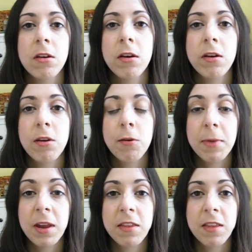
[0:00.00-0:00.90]
are a lot
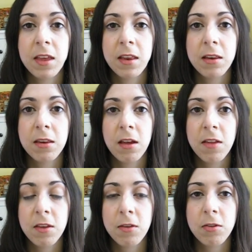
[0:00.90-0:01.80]
better than
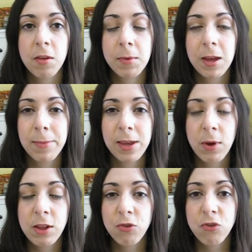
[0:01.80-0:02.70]
others. Some can be
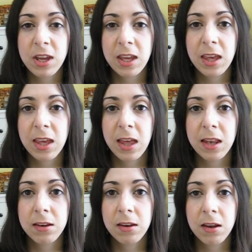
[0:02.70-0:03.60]
quite streaky
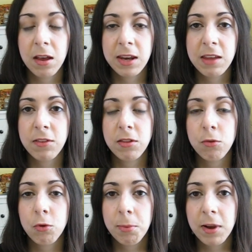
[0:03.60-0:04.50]
and uneven
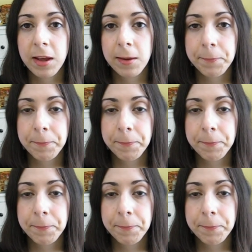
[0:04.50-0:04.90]
to apply.